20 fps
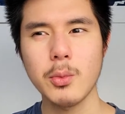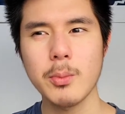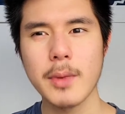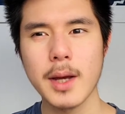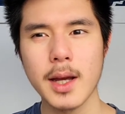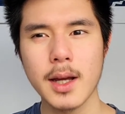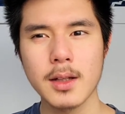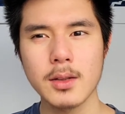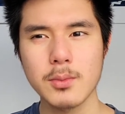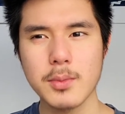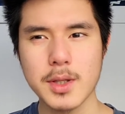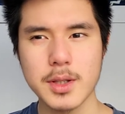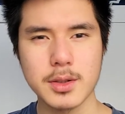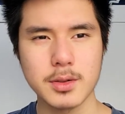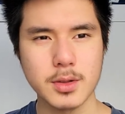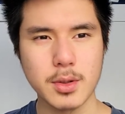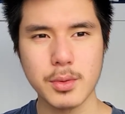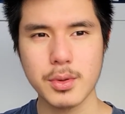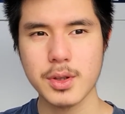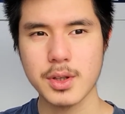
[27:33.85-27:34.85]
man with
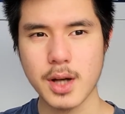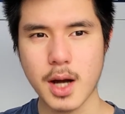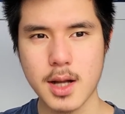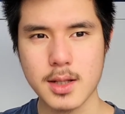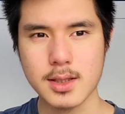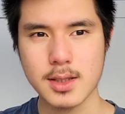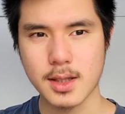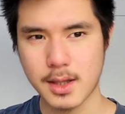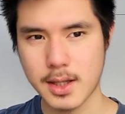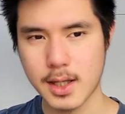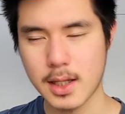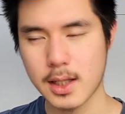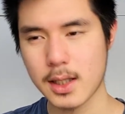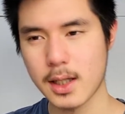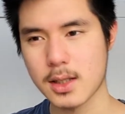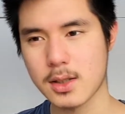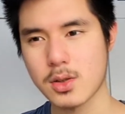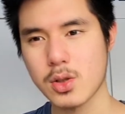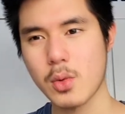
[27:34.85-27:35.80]
no thoughts and thinking.